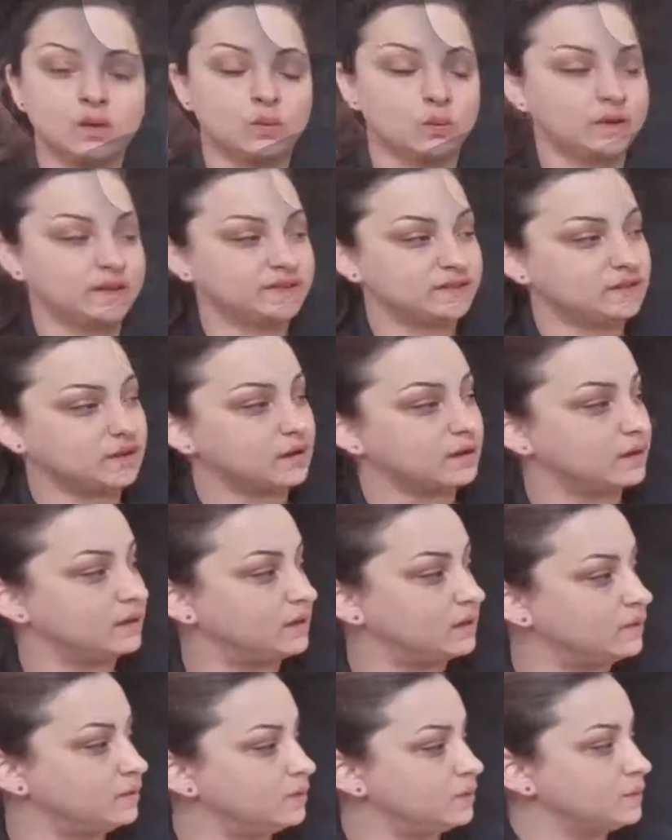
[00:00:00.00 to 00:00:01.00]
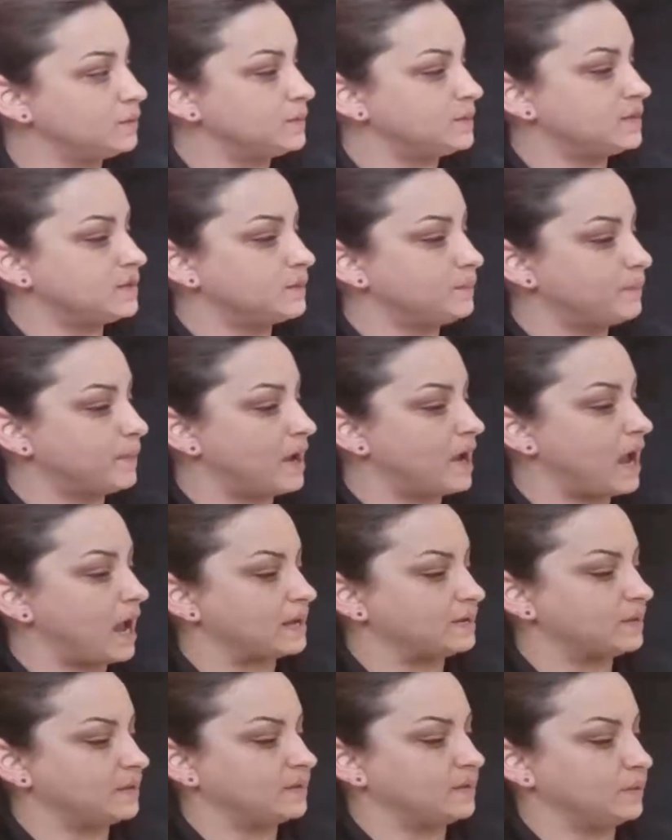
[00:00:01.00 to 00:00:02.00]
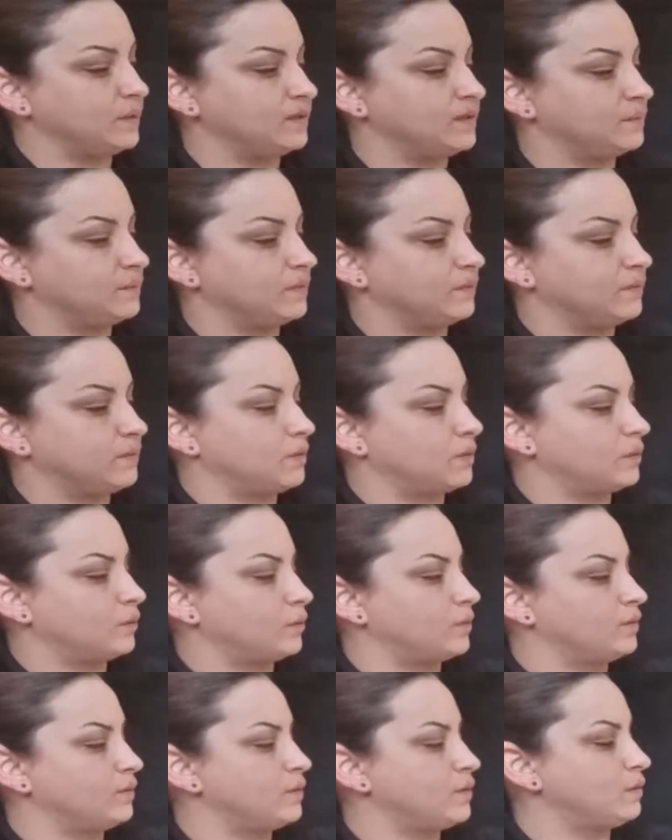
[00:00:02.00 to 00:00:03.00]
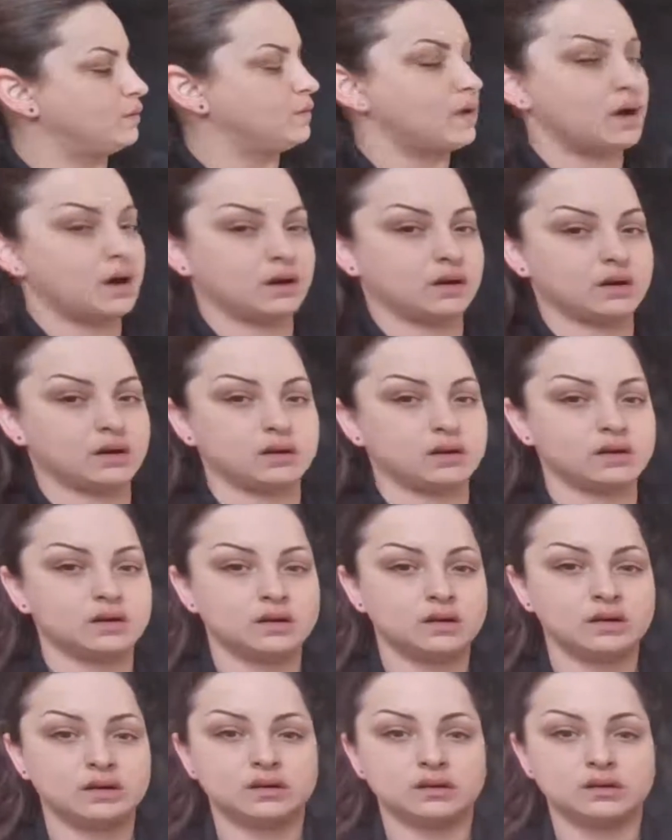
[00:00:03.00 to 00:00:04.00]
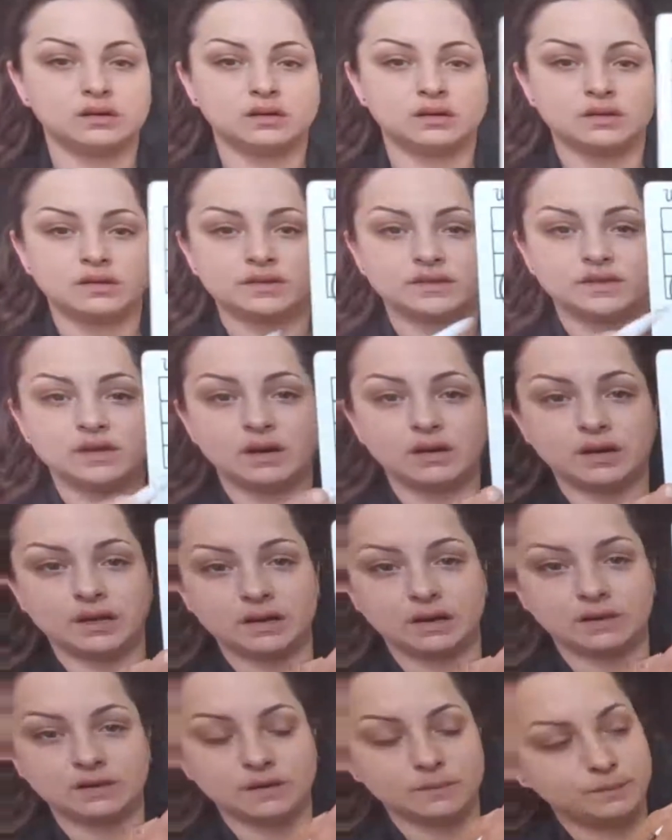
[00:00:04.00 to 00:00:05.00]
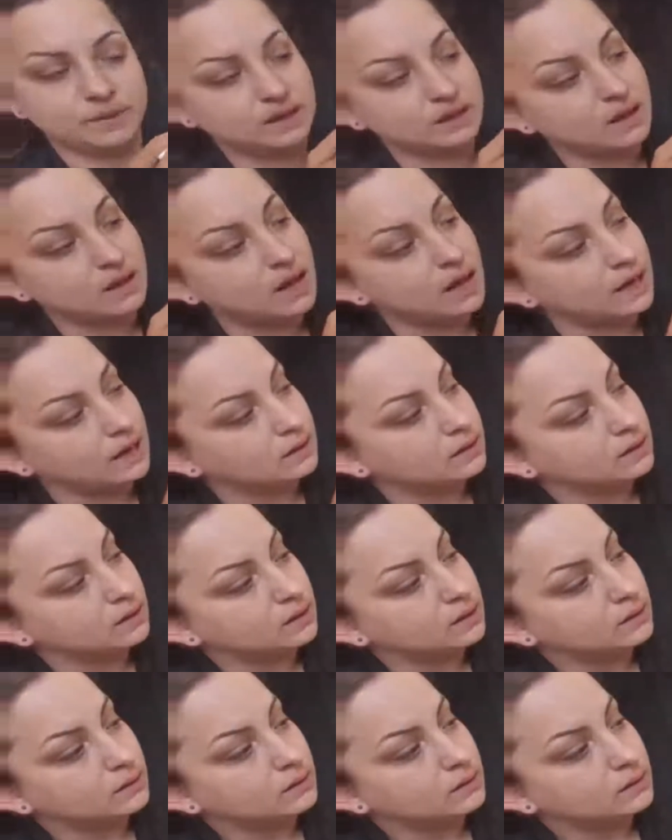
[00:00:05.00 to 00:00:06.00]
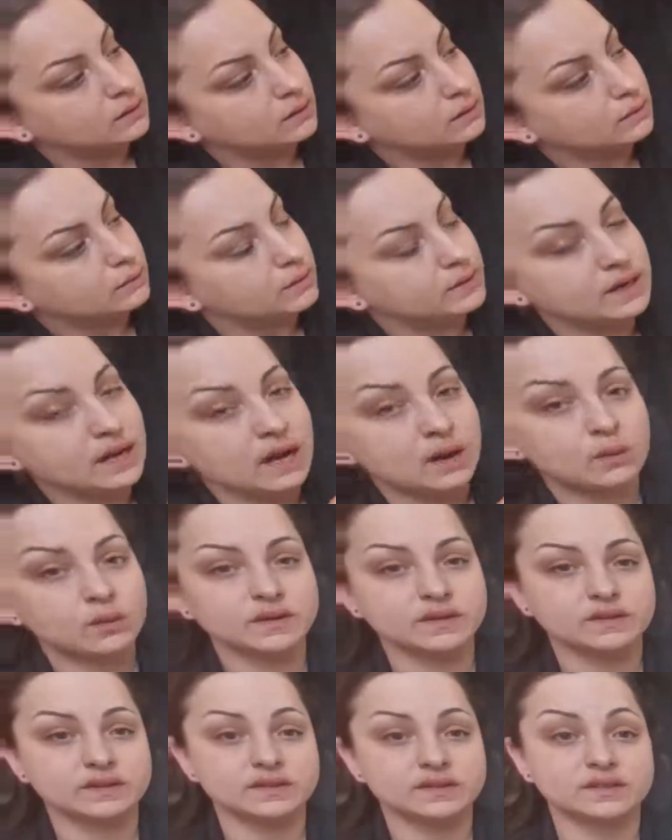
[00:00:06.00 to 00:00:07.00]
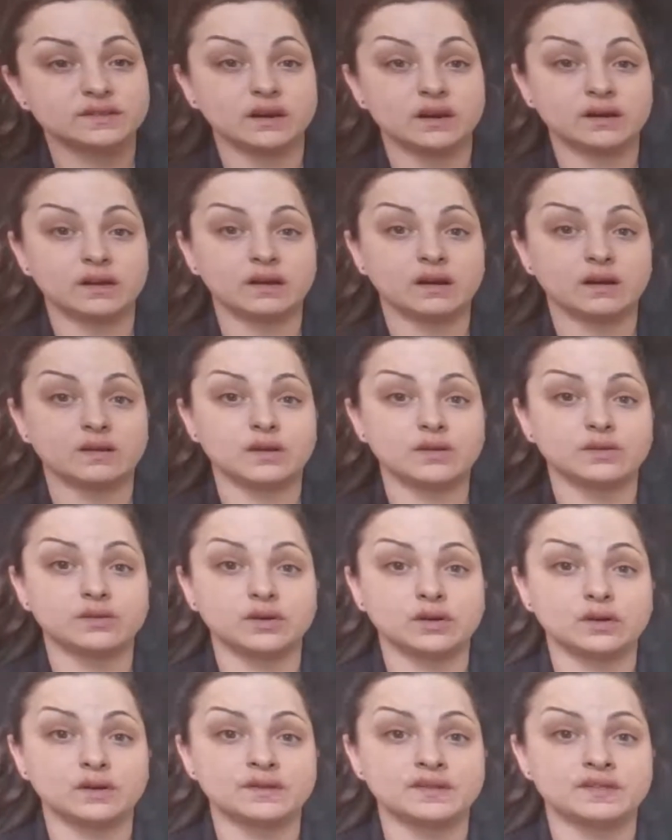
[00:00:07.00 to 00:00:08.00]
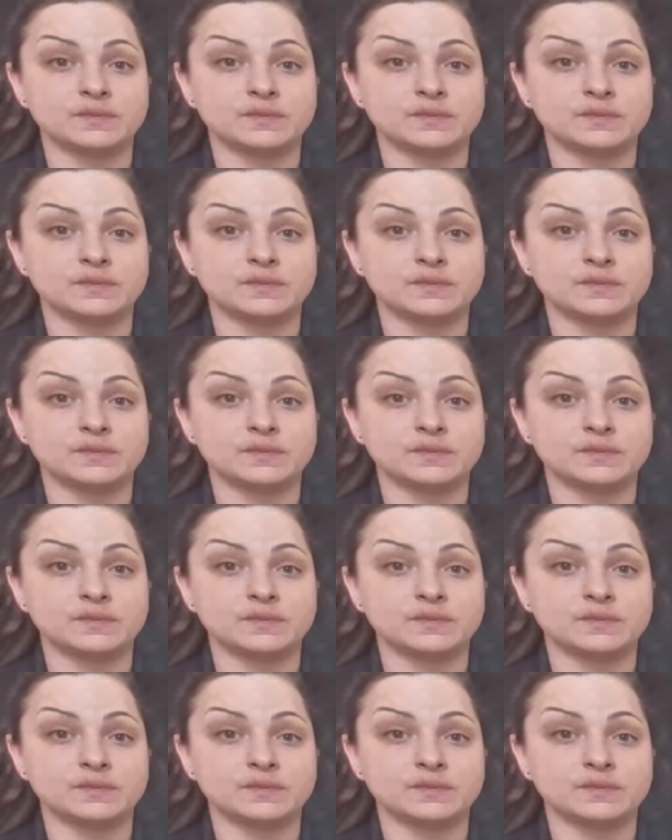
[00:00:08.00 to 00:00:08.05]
we start in a new spot than we did before. We're no longer starting on the B line, but now we're starting on the 3rd